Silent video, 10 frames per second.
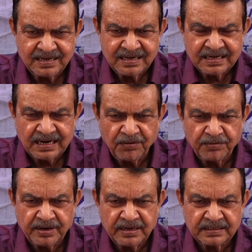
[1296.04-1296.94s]
Now,
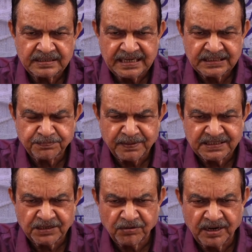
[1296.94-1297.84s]
this
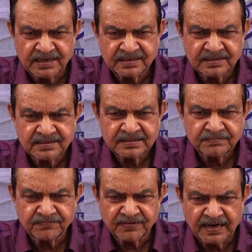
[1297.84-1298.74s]
particular
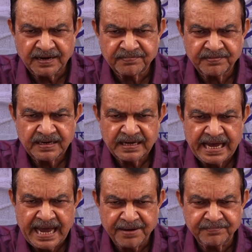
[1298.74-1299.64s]
verb,
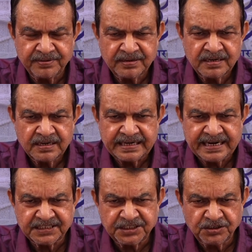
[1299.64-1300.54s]
have,
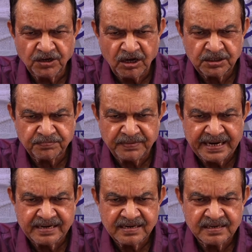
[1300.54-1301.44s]
does not
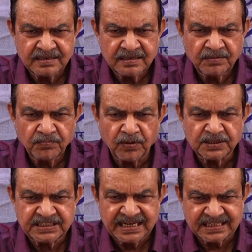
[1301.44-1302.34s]
mean
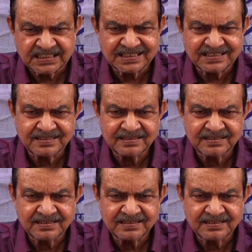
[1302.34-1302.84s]
possess.